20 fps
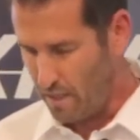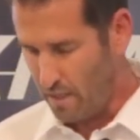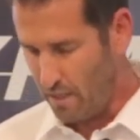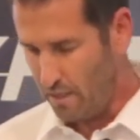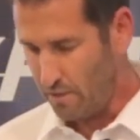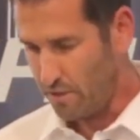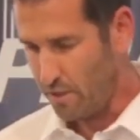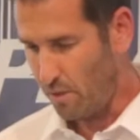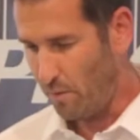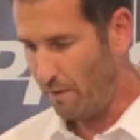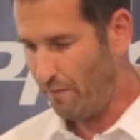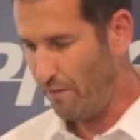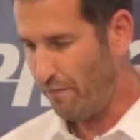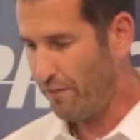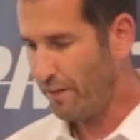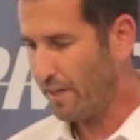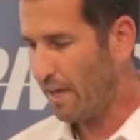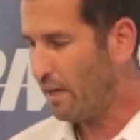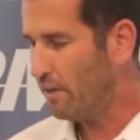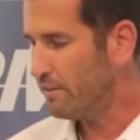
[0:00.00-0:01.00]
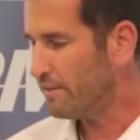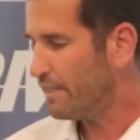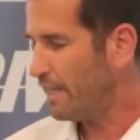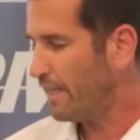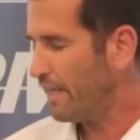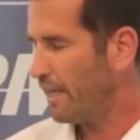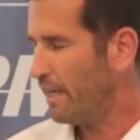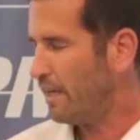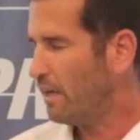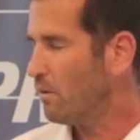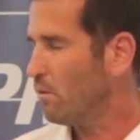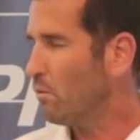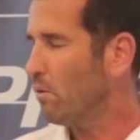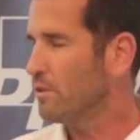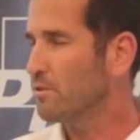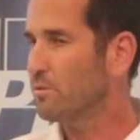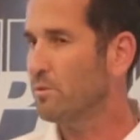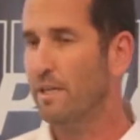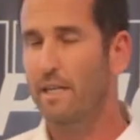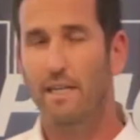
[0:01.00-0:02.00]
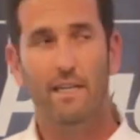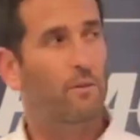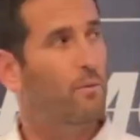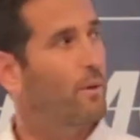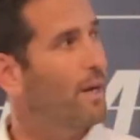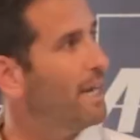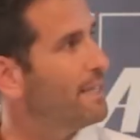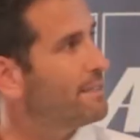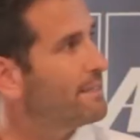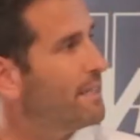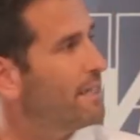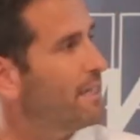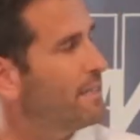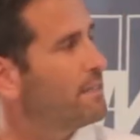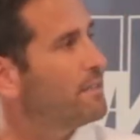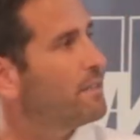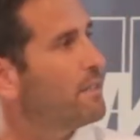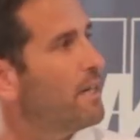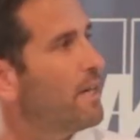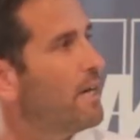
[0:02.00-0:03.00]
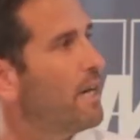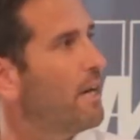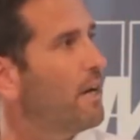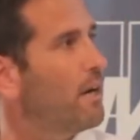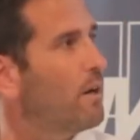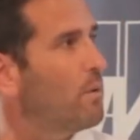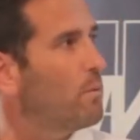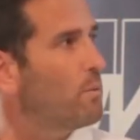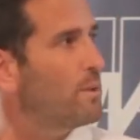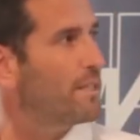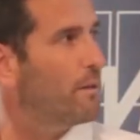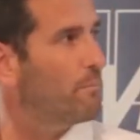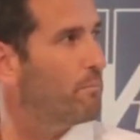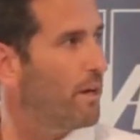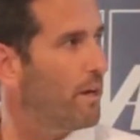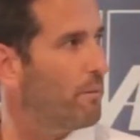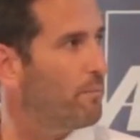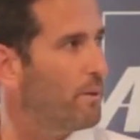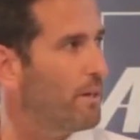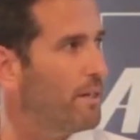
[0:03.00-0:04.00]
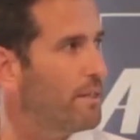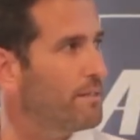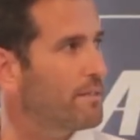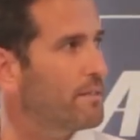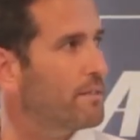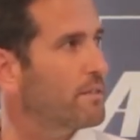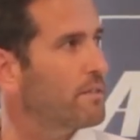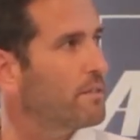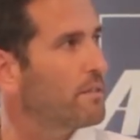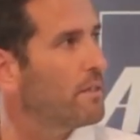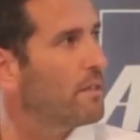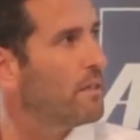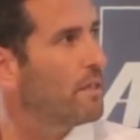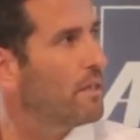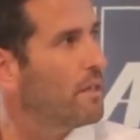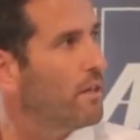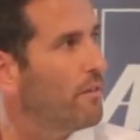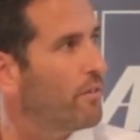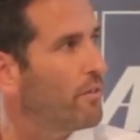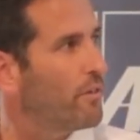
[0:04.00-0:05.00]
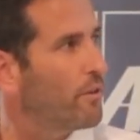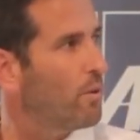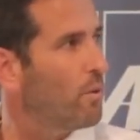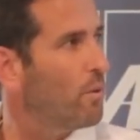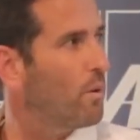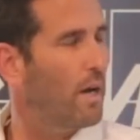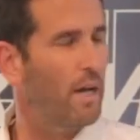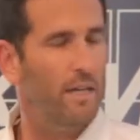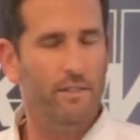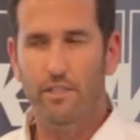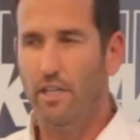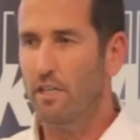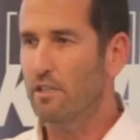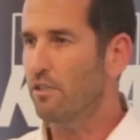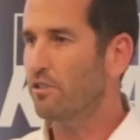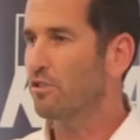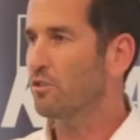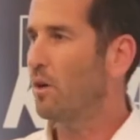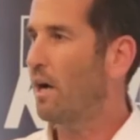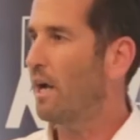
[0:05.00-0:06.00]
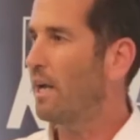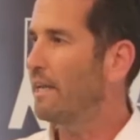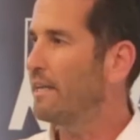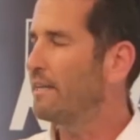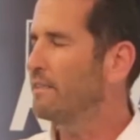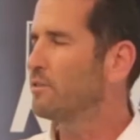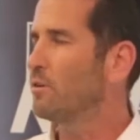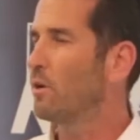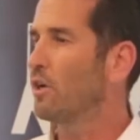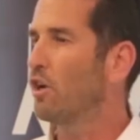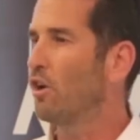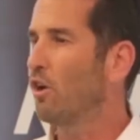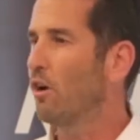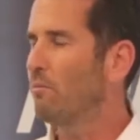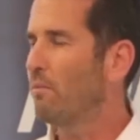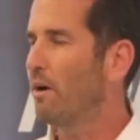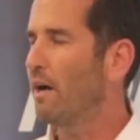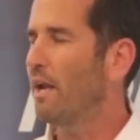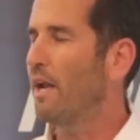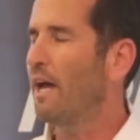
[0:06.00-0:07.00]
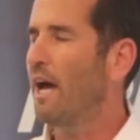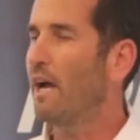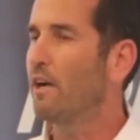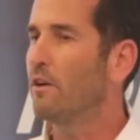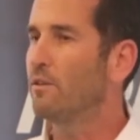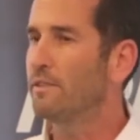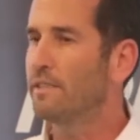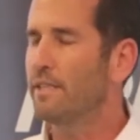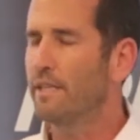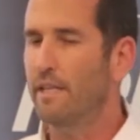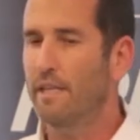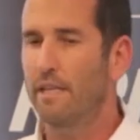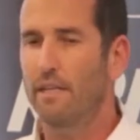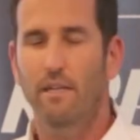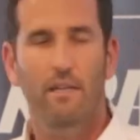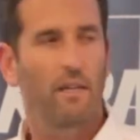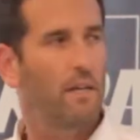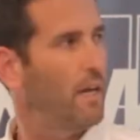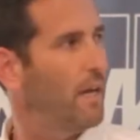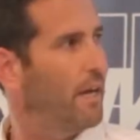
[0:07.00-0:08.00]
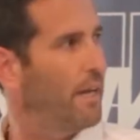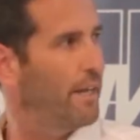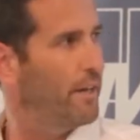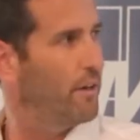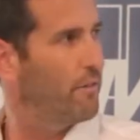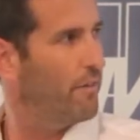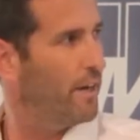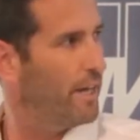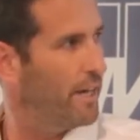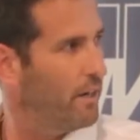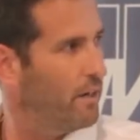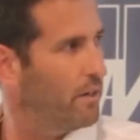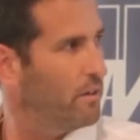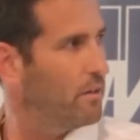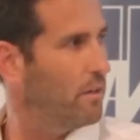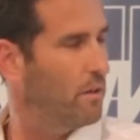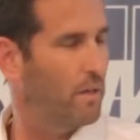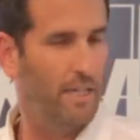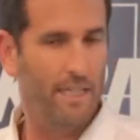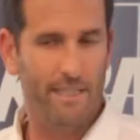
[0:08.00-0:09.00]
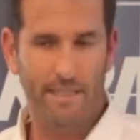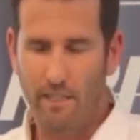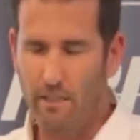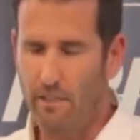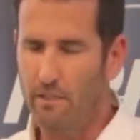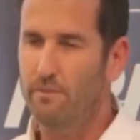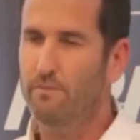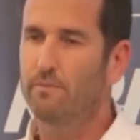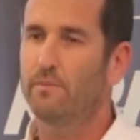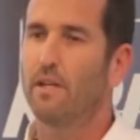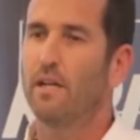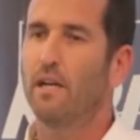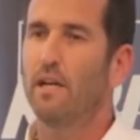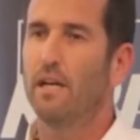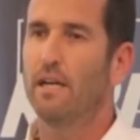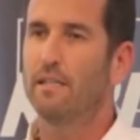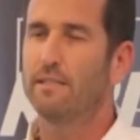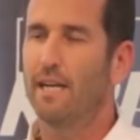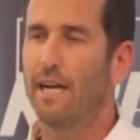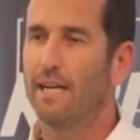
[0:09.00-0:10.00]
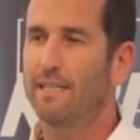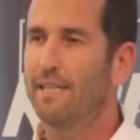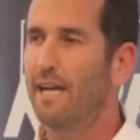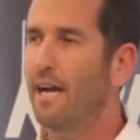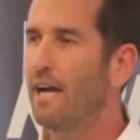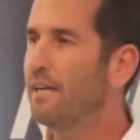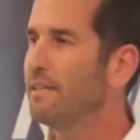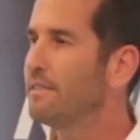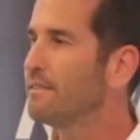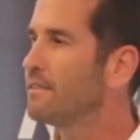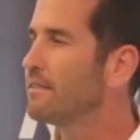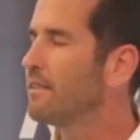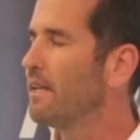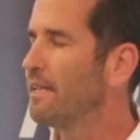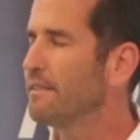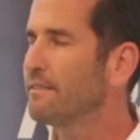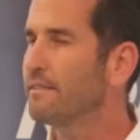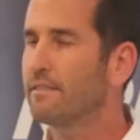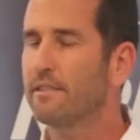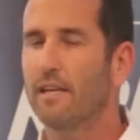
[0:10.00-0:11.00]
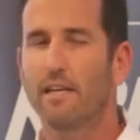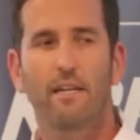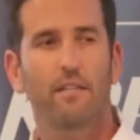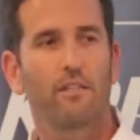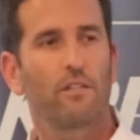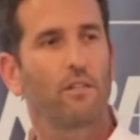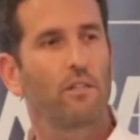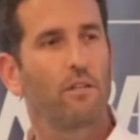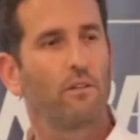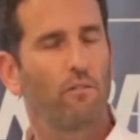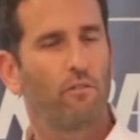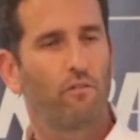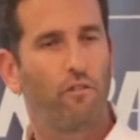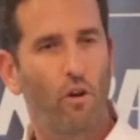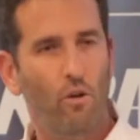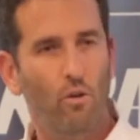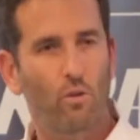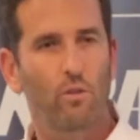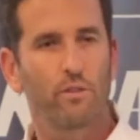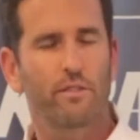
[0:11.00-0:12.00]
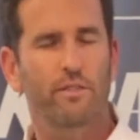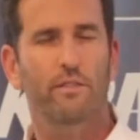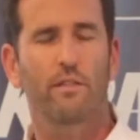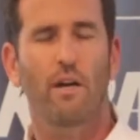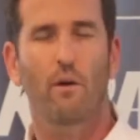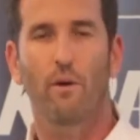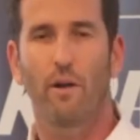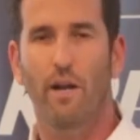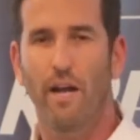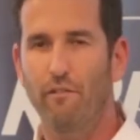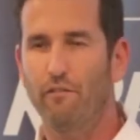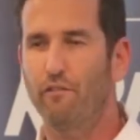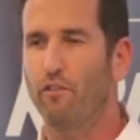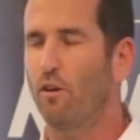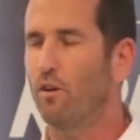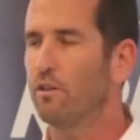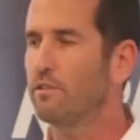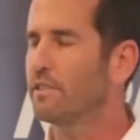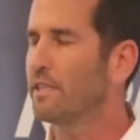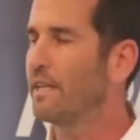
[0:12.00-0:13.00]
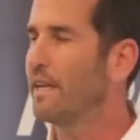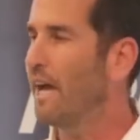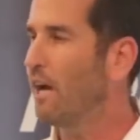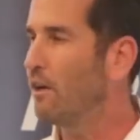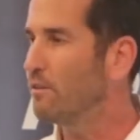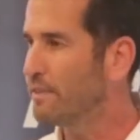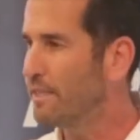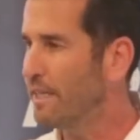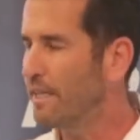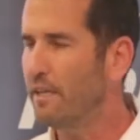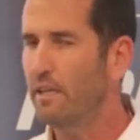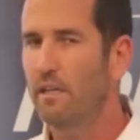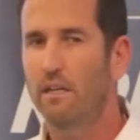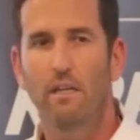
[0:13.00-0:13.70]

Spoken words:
So everything IoT was really created with the purpose to turn Australia into a global IoT innovator or leader. And the idea is let's focus our effort in IoT.